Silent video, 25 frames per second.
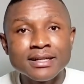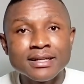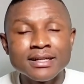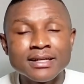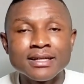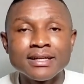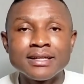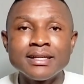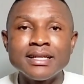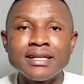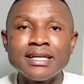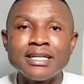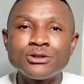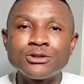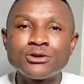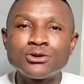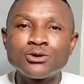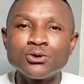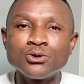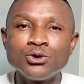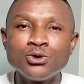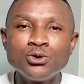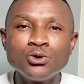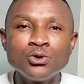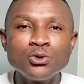Learn to
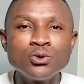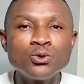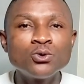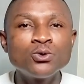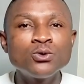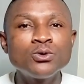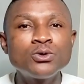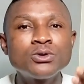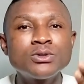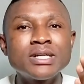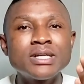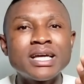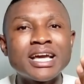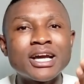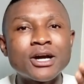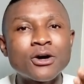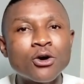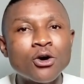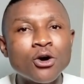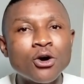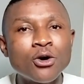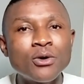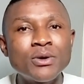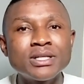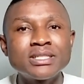use
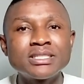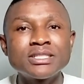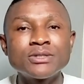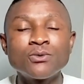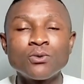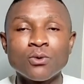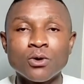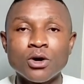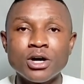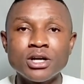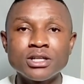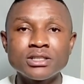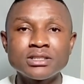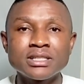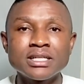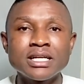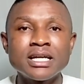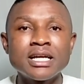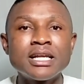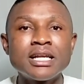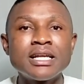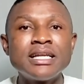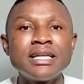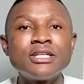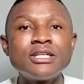encouraging words.
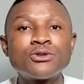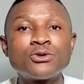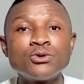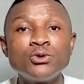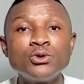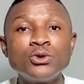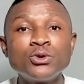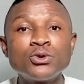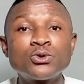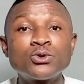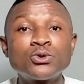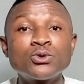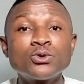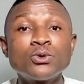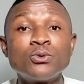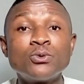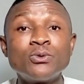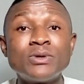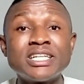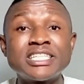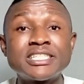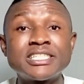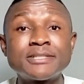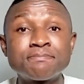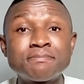Learn to use
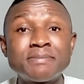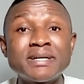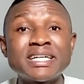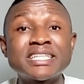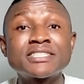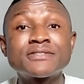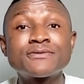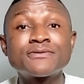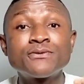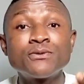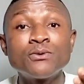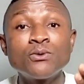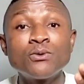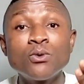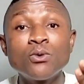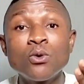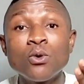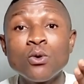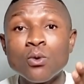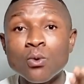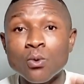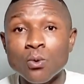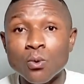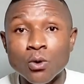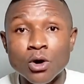
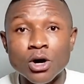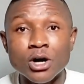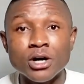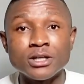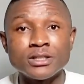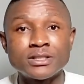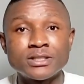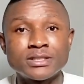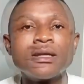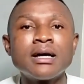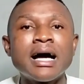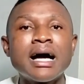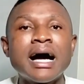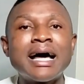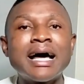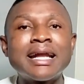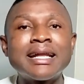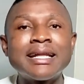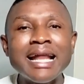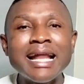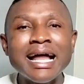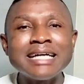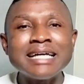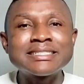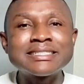respectful words. And
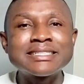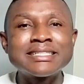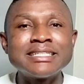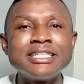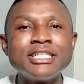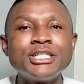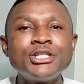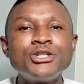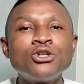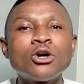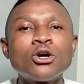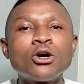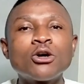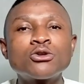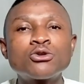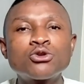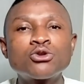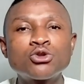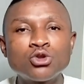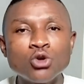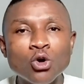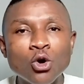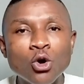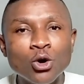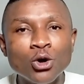lastly, your
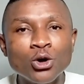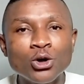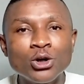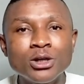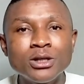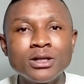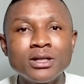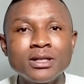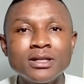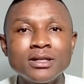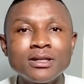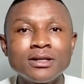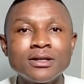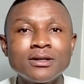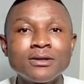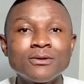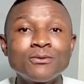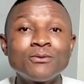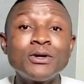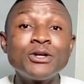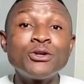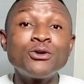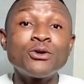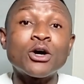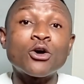tone
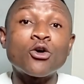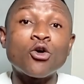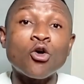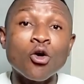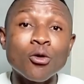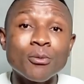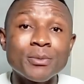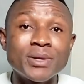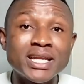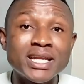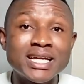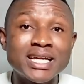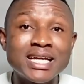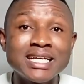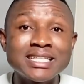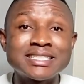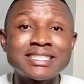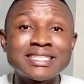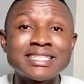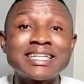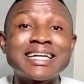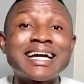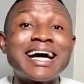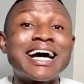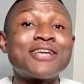when you are
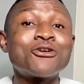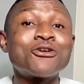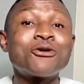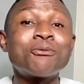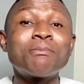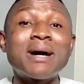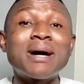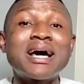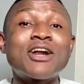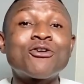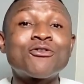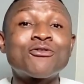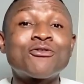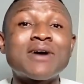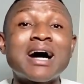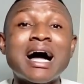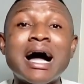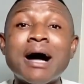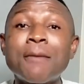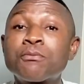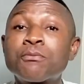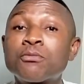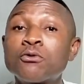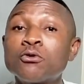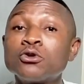communicating and your manner of
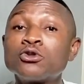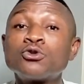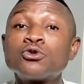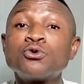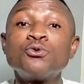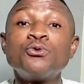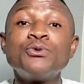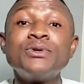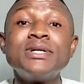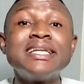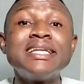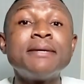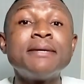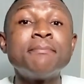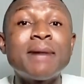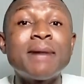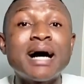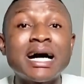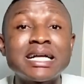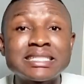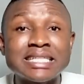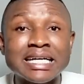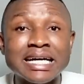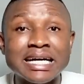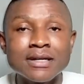approach really
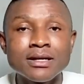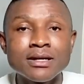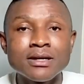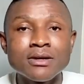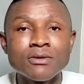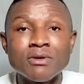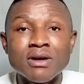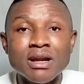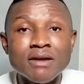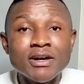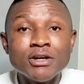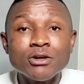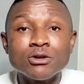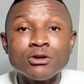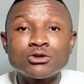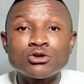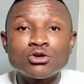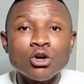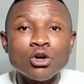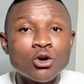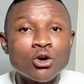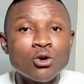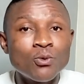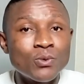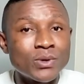matters. Whenever you're
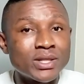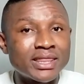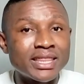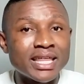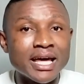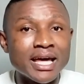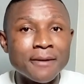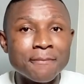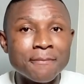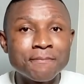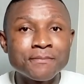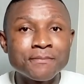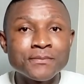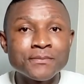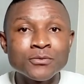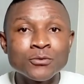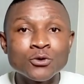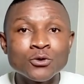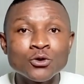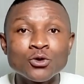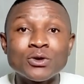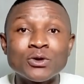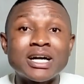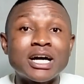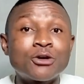talking with them,
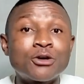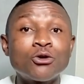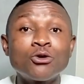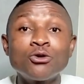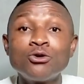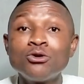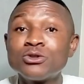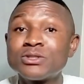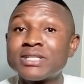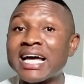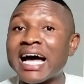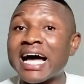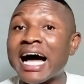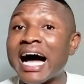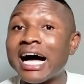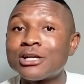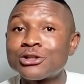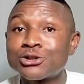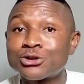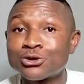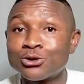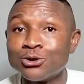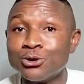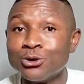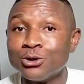you cannot use a
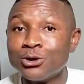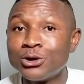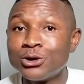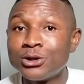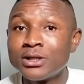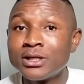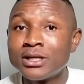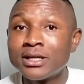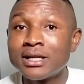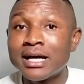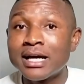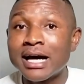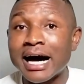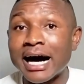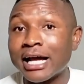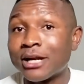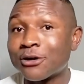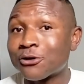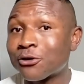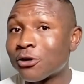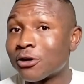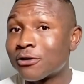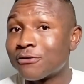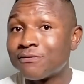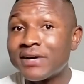harsh tone
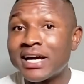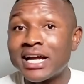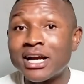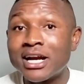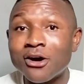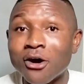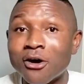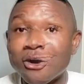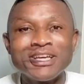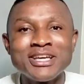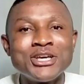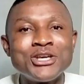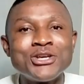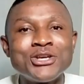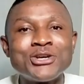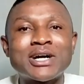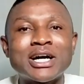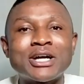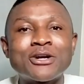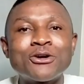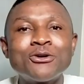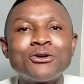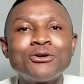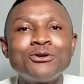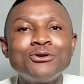and convey love. You
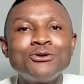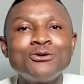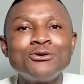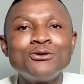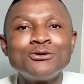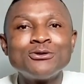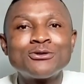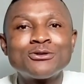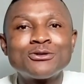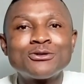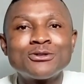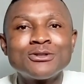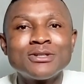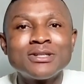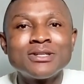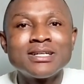cannot use